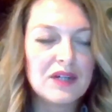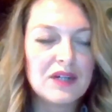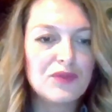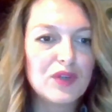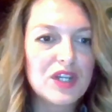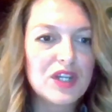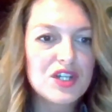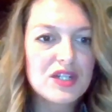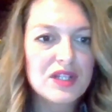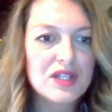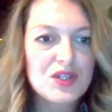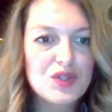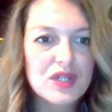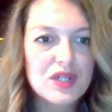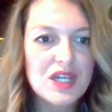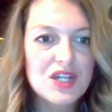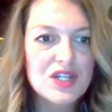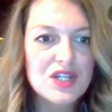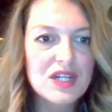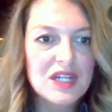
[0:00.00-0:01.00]
Vocational
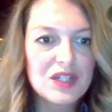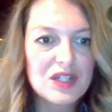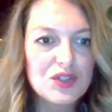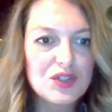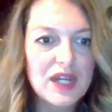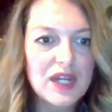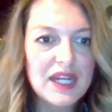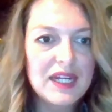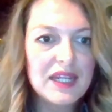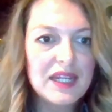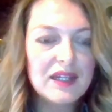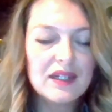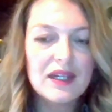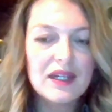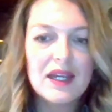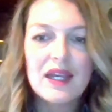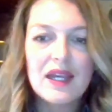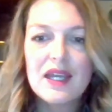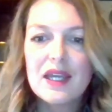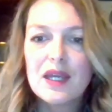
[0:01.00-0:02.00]
Education and Training,
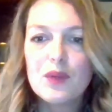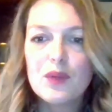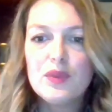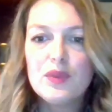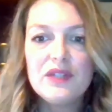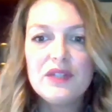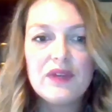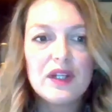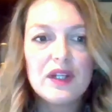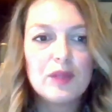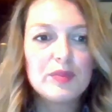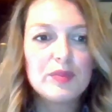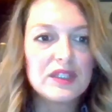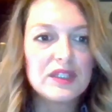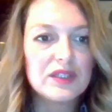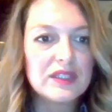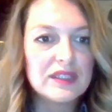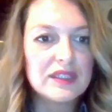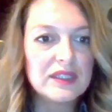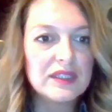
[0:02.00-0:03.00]
we developed
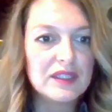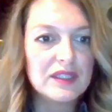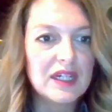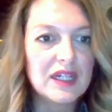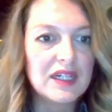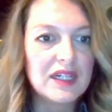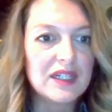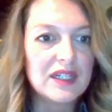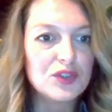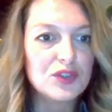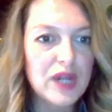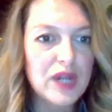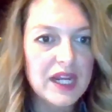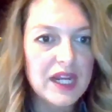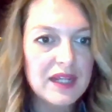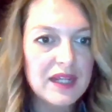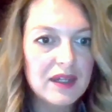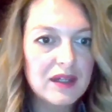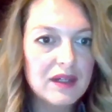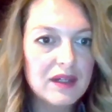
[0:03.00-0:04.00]
a
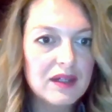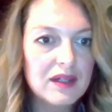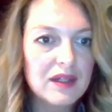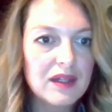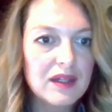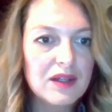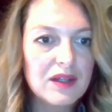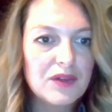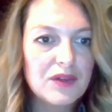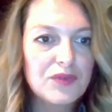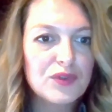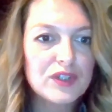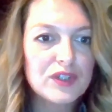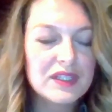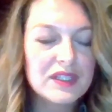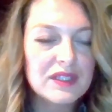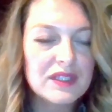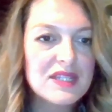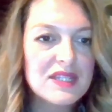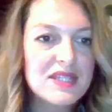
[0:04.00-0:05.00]
training for
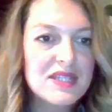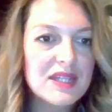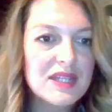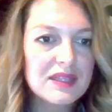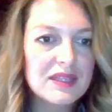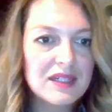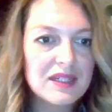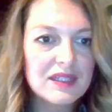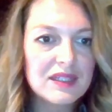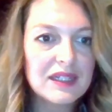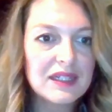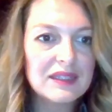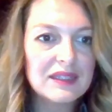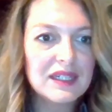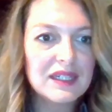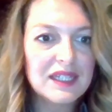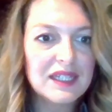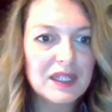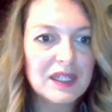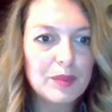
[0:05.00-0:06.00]
distant
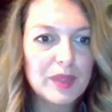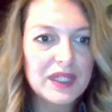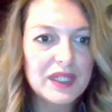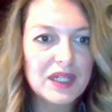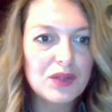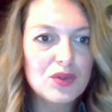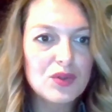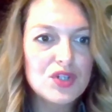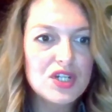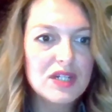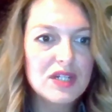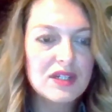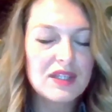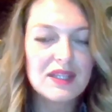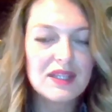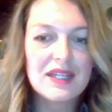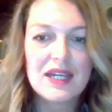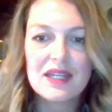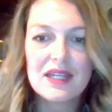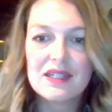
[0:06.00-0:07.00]
learning pedagogy
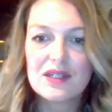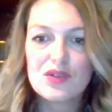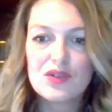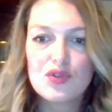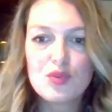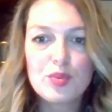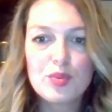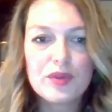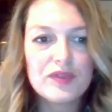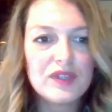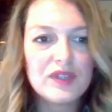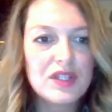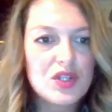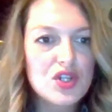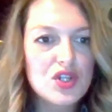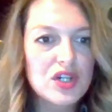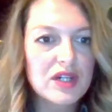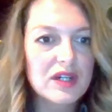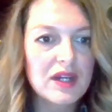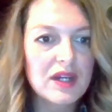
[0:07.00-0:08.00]
that a group of
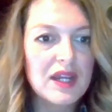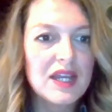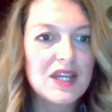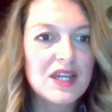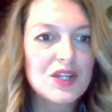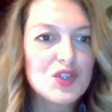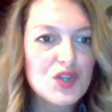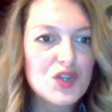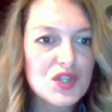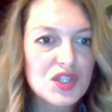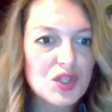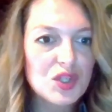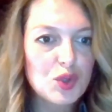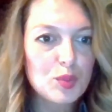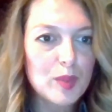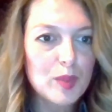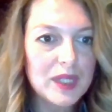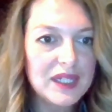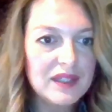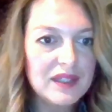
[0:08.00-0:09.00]
teachers just
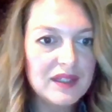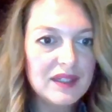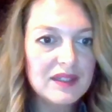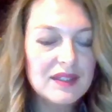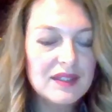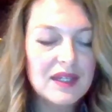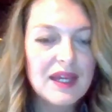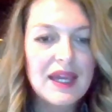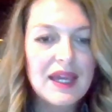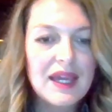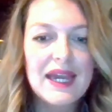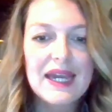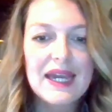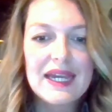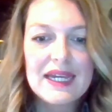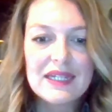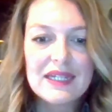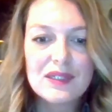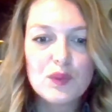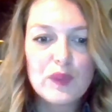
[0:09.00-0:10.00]
completed,
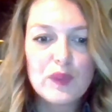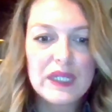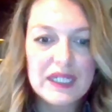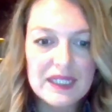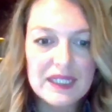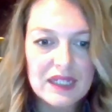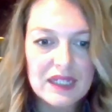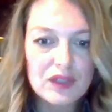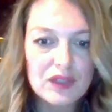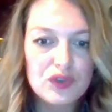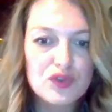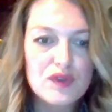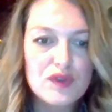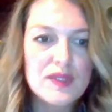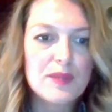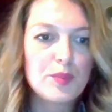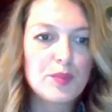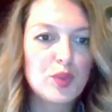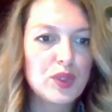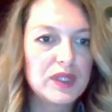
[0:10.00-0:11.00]
and we intend to
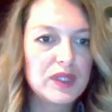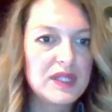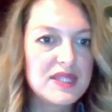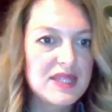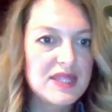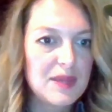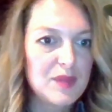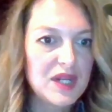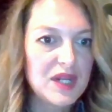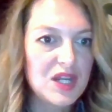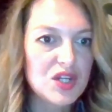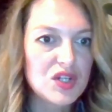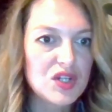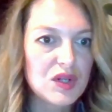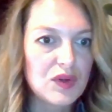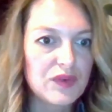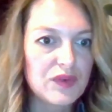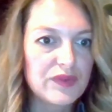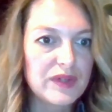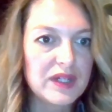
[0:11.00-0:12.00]
support
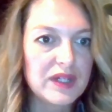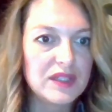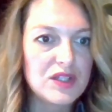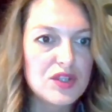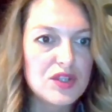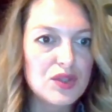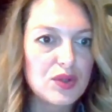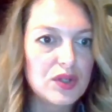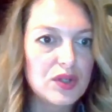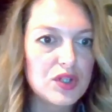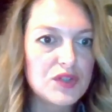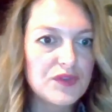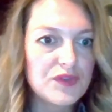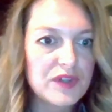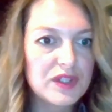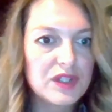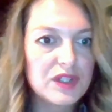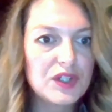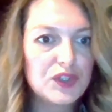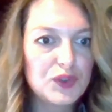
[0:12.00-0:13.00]
dissemination of this knowledge
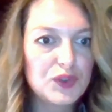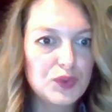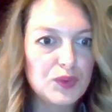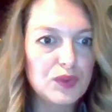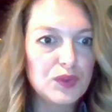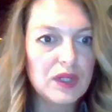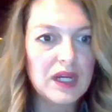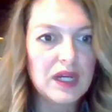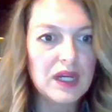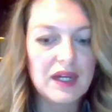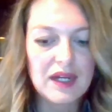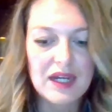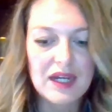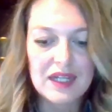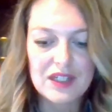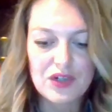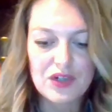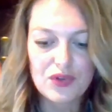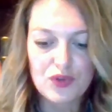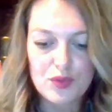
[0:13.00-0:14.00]
further to
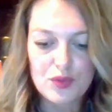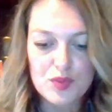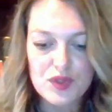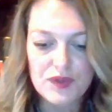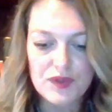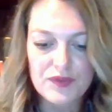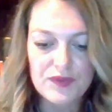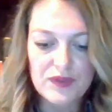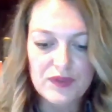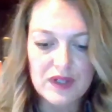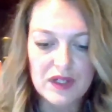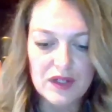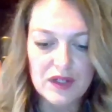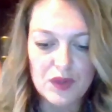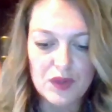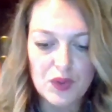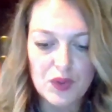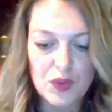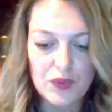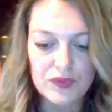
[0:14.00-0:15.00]
other groups
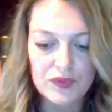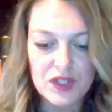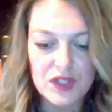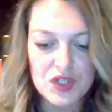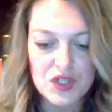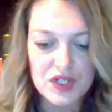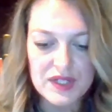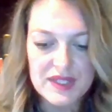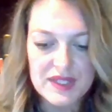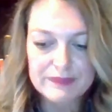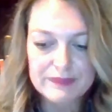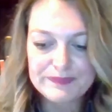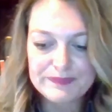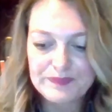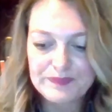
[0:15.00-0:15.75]
of teachers.